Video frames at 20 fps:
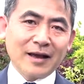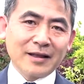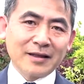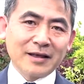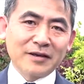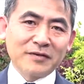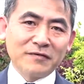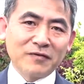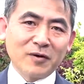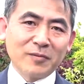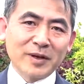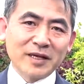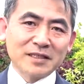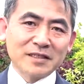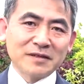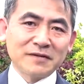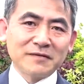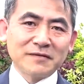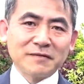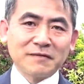
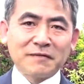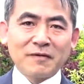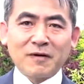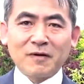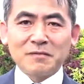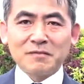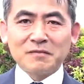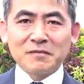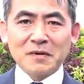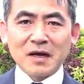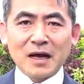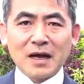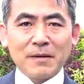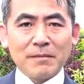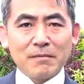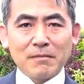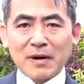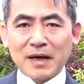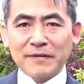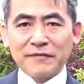information from
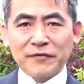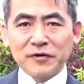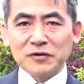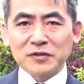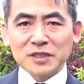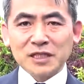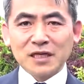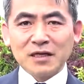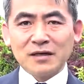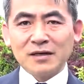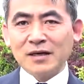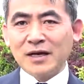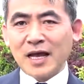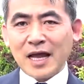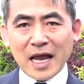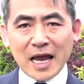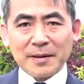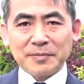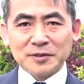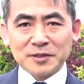my future
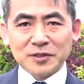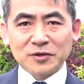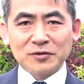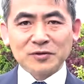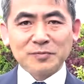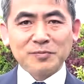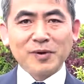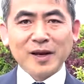episode,